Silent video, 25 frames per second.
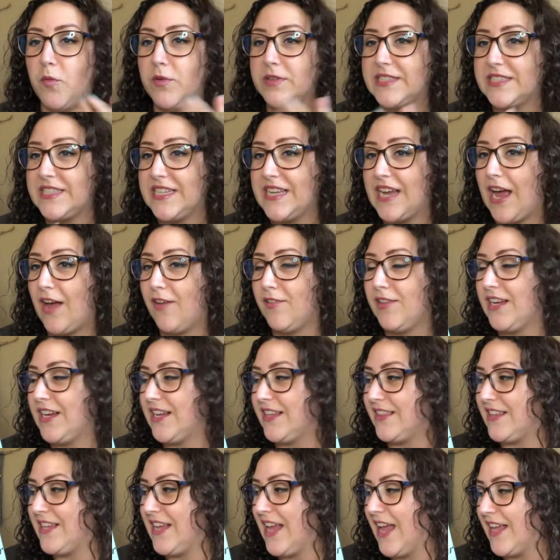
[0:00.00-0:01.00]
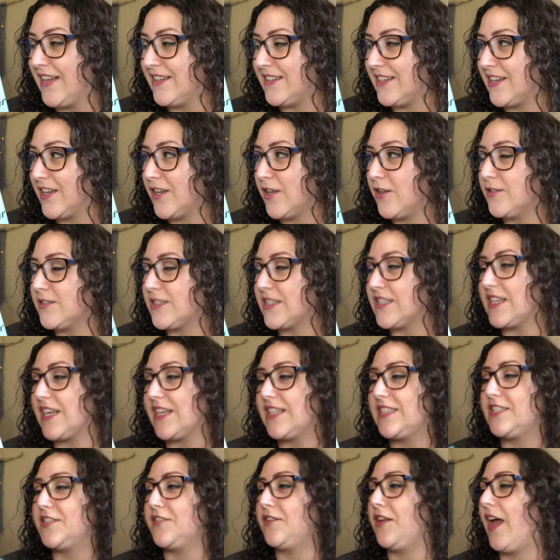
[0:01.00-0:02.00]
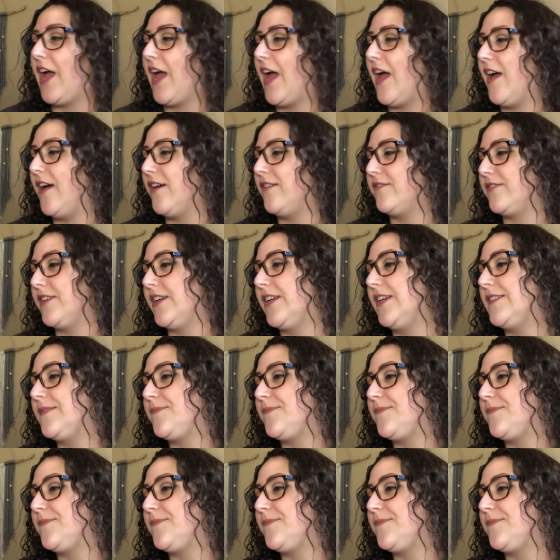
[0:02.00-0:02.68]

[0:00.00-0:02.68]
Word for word: We'll see how like the ending goes because I still have